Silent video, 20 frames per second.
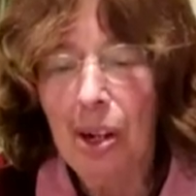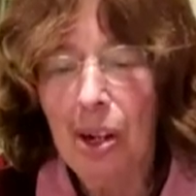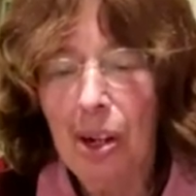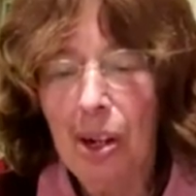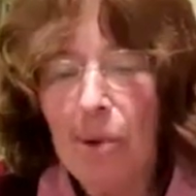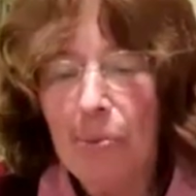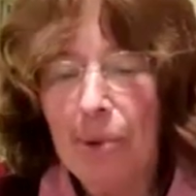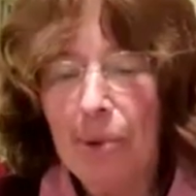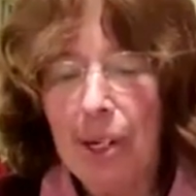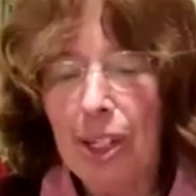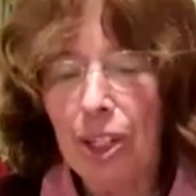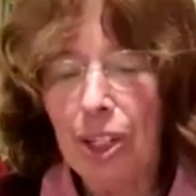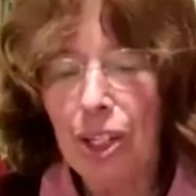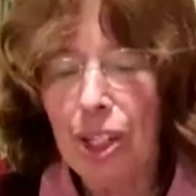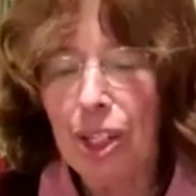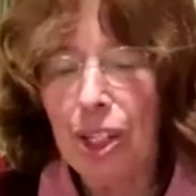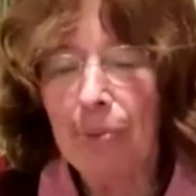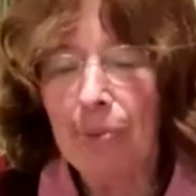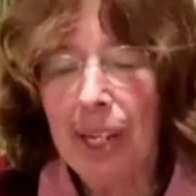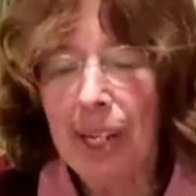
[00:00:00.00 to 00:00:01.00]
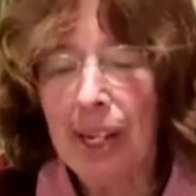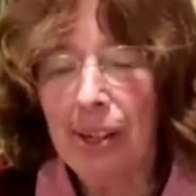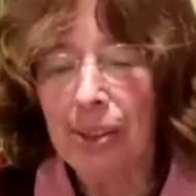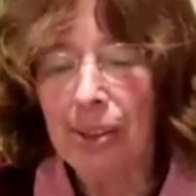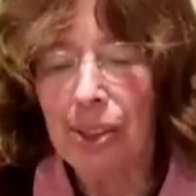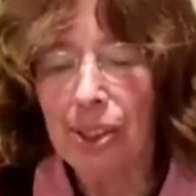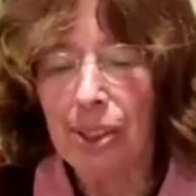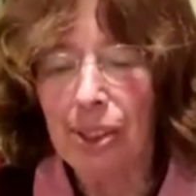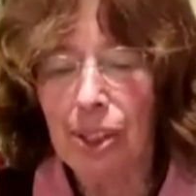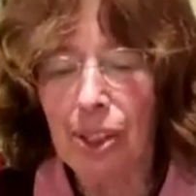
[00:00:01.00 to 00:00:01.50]
But Hashem
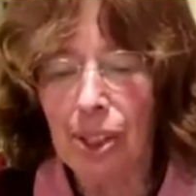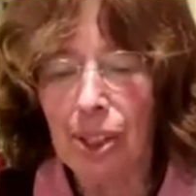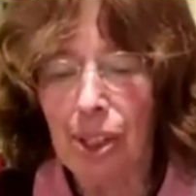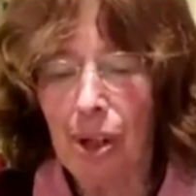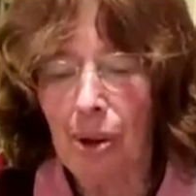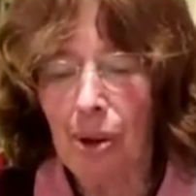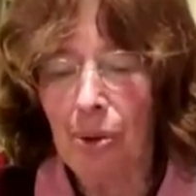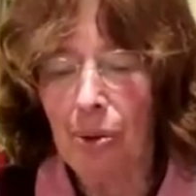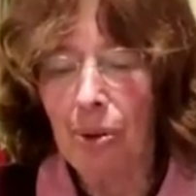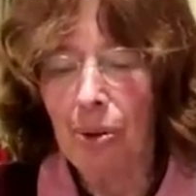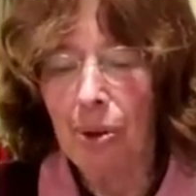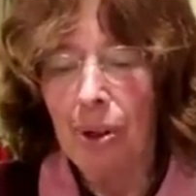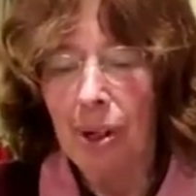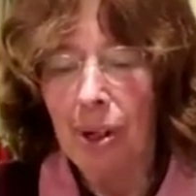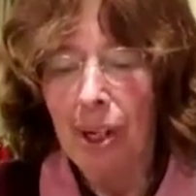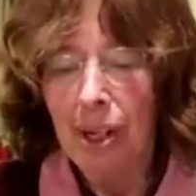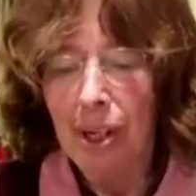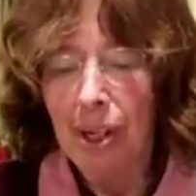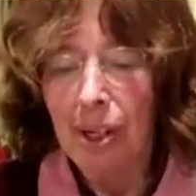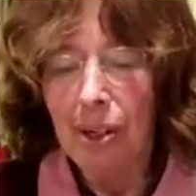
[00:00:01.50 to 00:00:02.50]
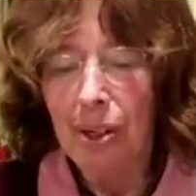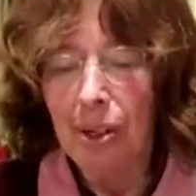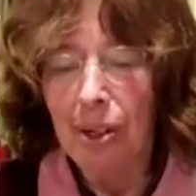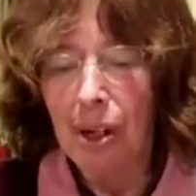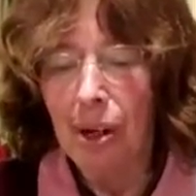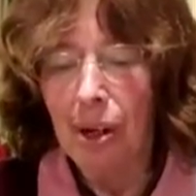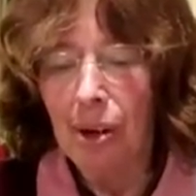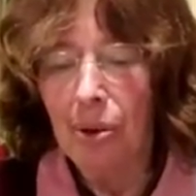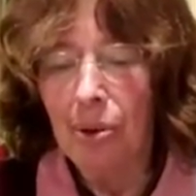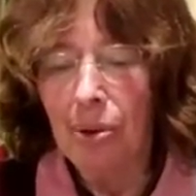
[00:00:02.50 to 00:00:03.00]
tells the soul,
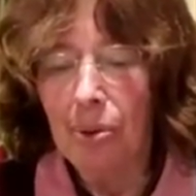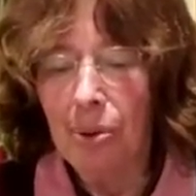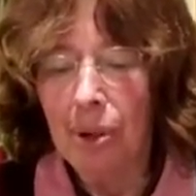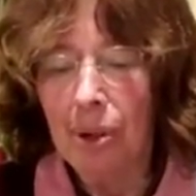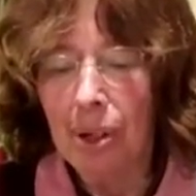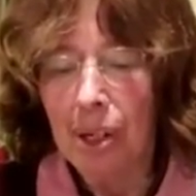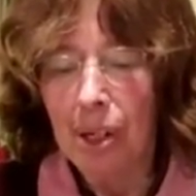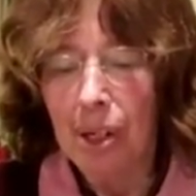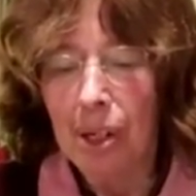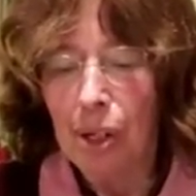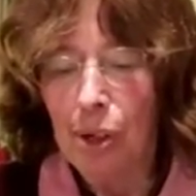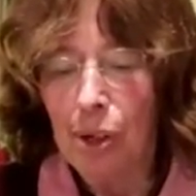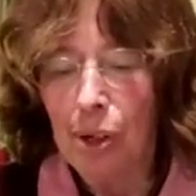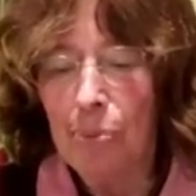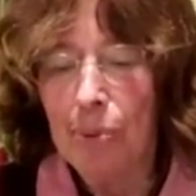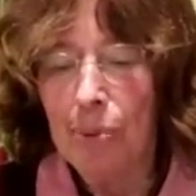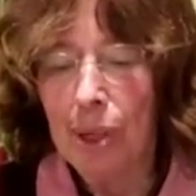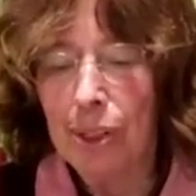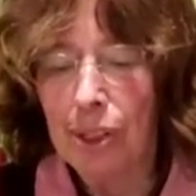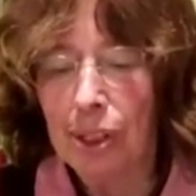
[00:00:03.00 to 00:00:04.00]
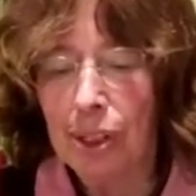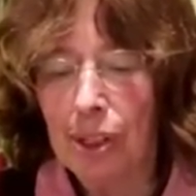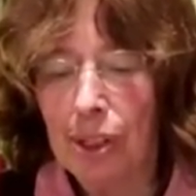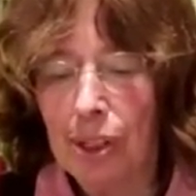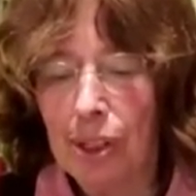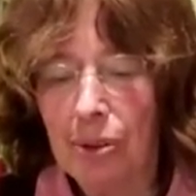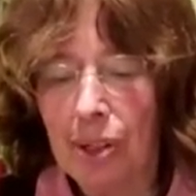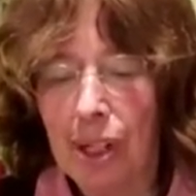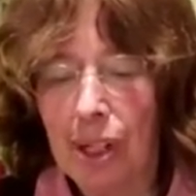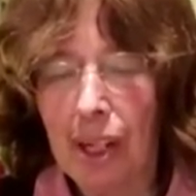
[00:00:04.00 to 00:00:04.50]
no, you must go
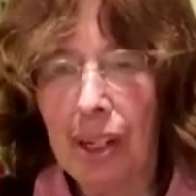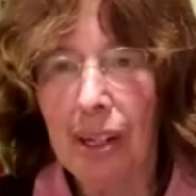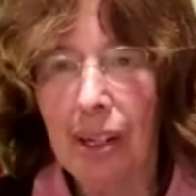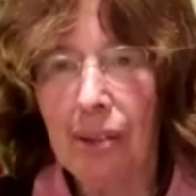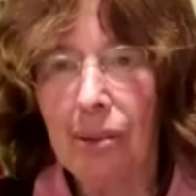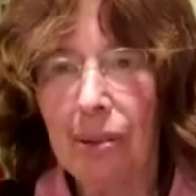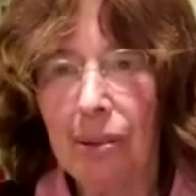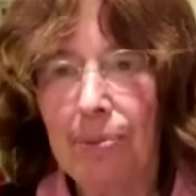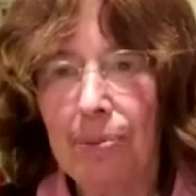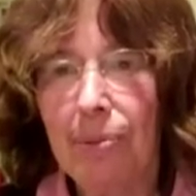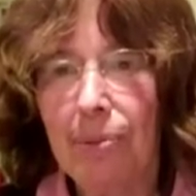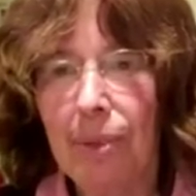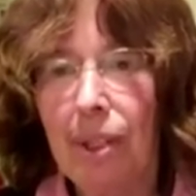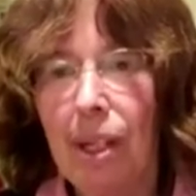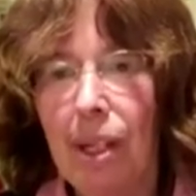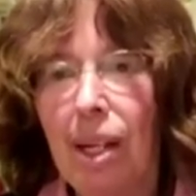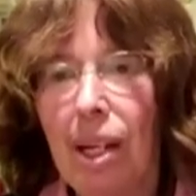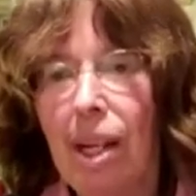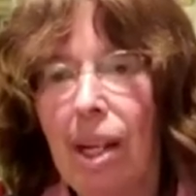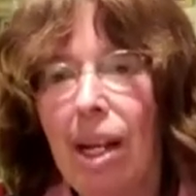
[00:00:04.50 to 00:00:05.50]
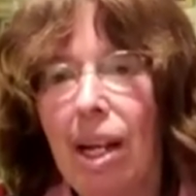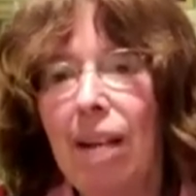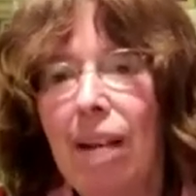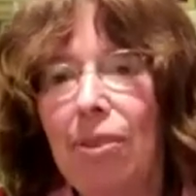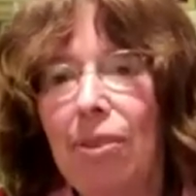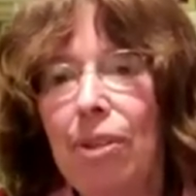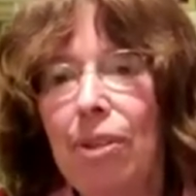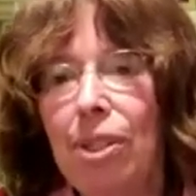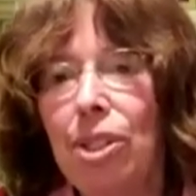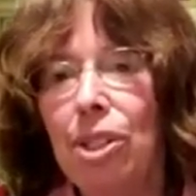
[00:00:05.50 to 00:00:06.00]
down. At
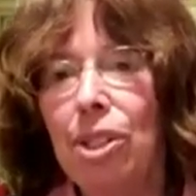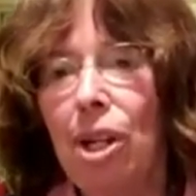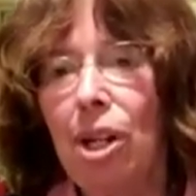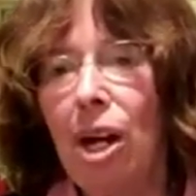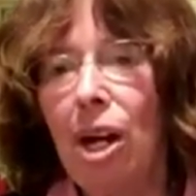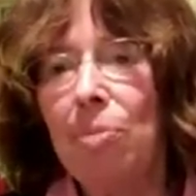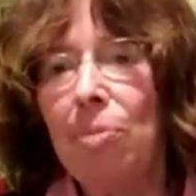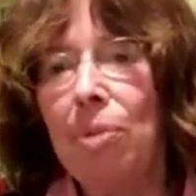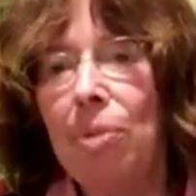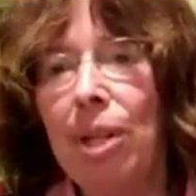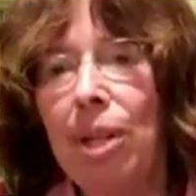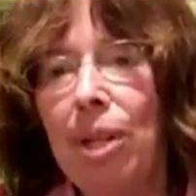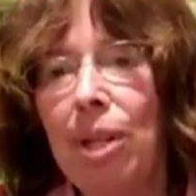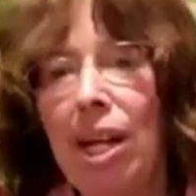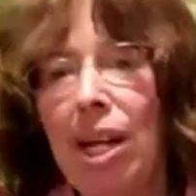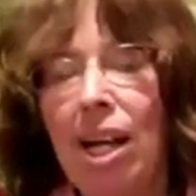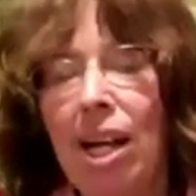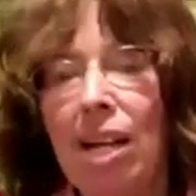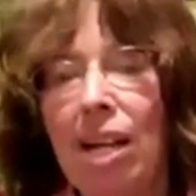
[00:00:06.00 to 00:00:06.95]
this time, when they had